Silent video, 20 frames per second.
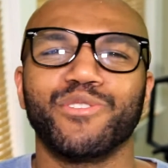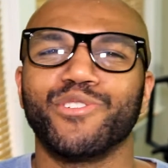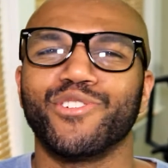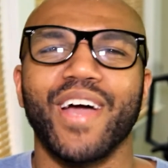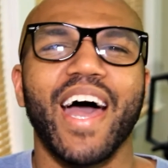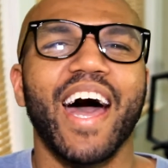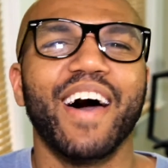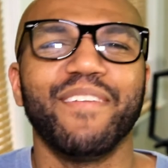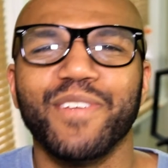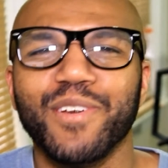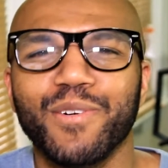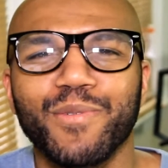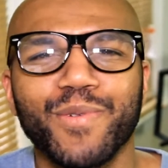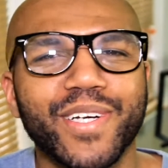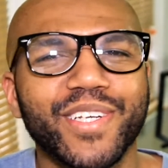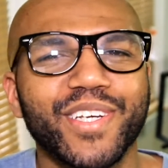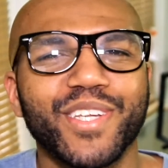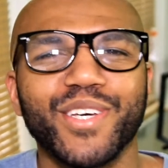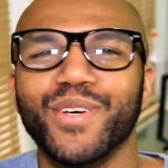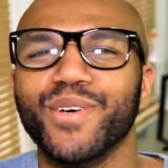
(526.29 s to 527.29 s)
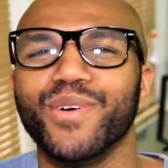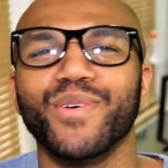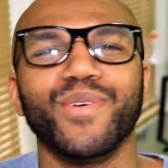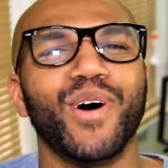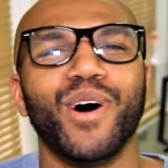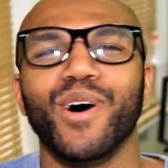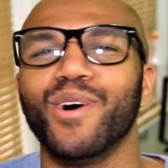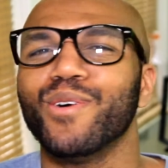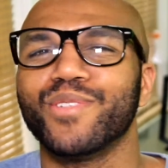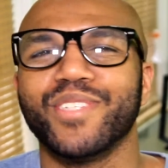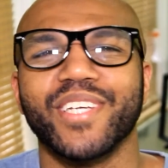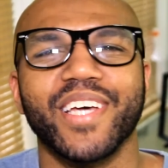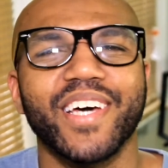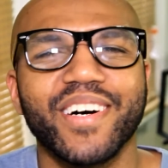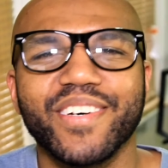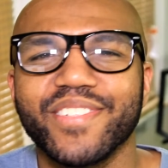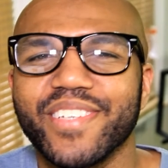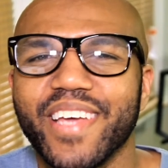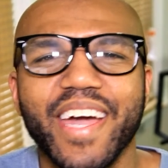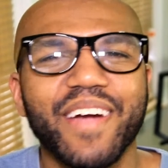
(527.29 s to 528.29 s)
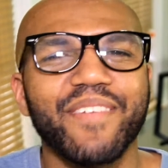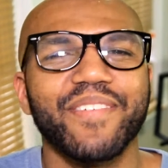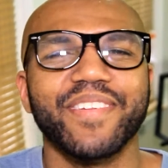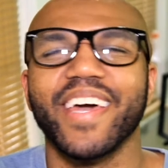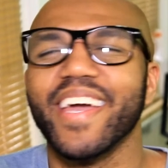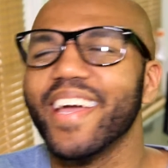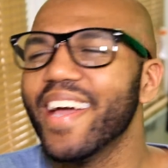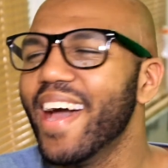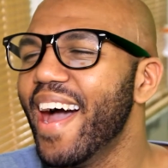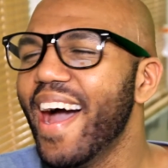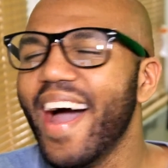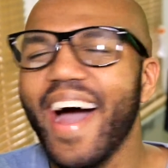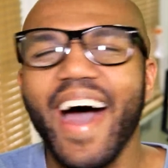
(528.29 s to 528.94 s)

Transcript: traveling with dude, hotels and everything.